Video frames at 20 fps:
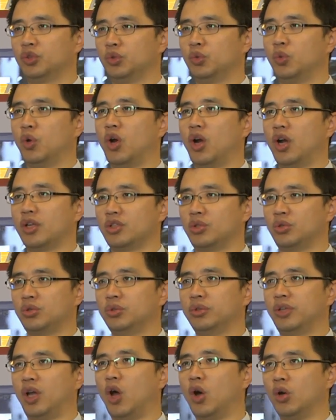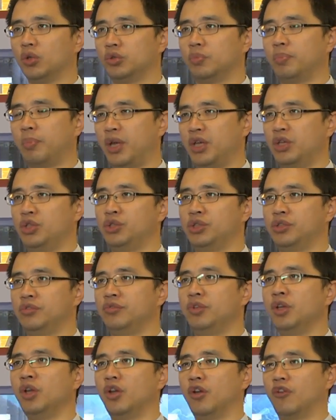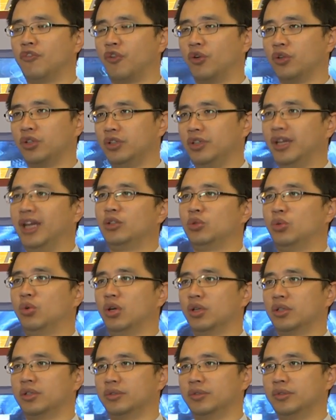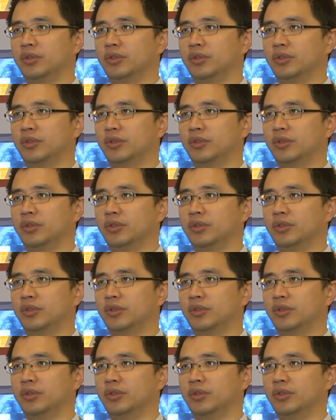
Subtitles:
towards to the automation for the network.